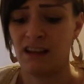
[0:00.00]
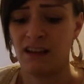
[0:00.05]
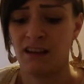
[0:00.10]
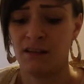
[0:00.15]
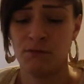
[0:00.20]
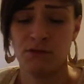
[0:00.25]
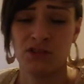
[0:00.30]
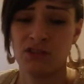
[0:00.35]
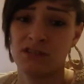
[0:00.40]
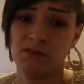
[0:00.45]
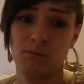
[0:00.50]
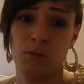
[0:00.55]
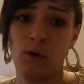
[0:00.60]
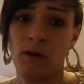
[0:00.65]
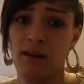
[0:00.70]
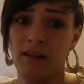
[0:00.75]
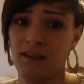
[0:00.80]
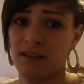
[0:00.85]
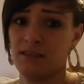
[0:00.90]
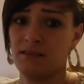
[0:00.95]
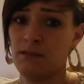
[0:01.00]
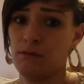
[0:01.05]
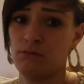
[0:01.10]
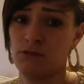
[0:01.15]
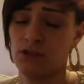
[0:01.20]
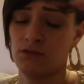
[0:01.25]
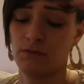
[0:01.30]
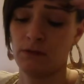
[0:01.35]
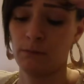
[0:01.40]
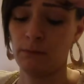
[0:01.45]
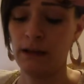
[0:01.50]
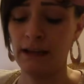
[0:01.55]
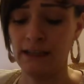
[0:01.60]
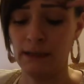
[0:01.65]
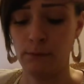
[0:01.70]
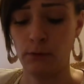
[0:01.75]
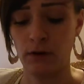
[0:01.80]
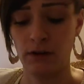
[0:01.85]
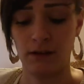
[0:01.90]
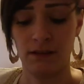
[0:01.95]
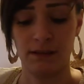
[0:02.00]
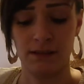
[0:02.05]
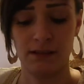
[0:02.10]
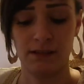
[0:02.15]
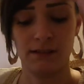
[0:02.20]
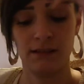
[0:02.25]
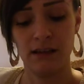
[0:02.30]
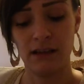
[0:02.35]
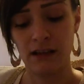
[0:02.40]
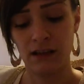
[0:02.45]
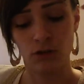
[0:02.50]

it was just pointless. It was just completely pointless.